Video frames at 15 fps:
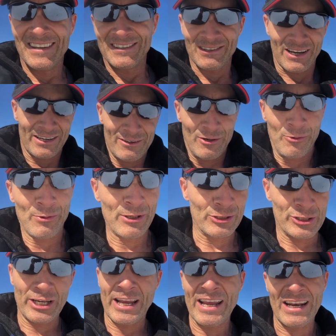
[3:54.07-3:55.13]
I don't know where
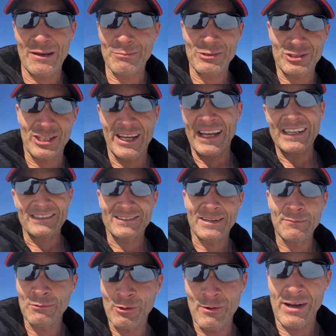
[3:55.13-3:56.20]
she hid it, but she hid it
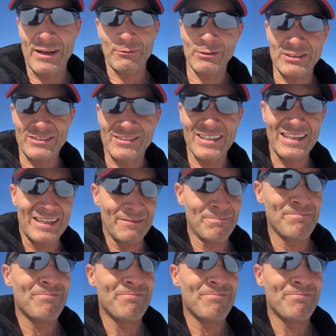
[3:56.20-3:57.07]
somewhere where I wouldn't see it.